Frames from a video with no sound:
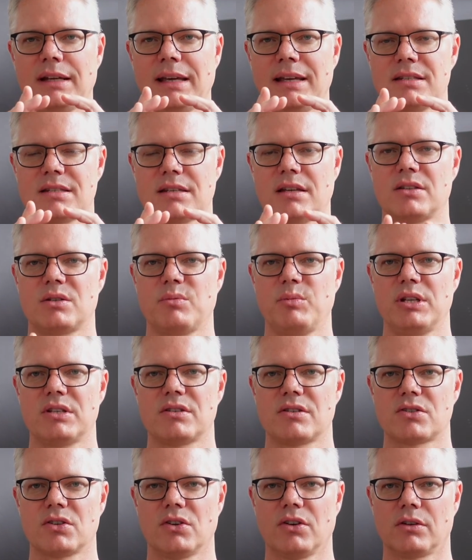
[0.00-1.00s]
8
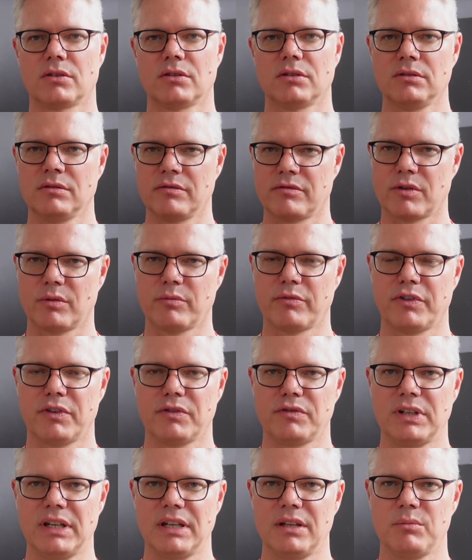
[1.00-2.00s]
centimeter circle from
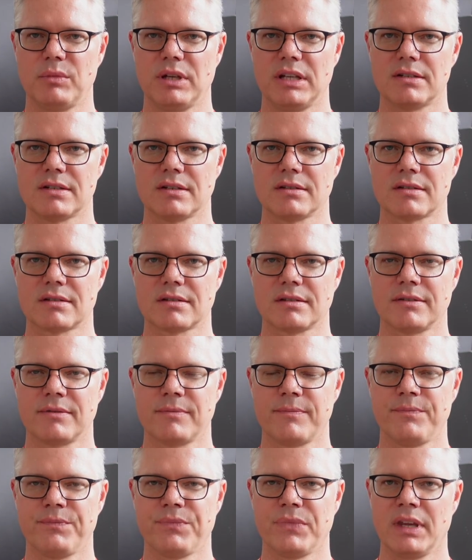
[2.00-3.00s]
15 meters.
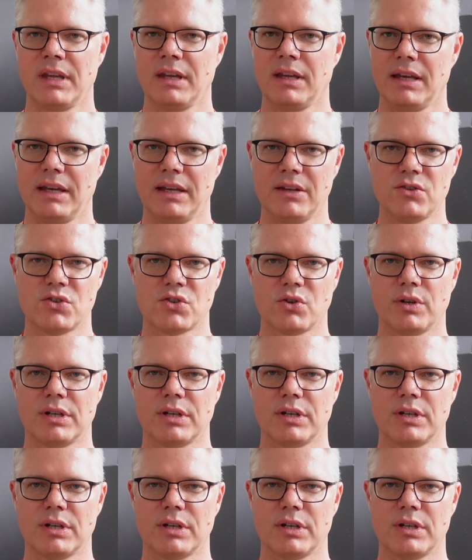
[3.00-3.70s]
Enjoy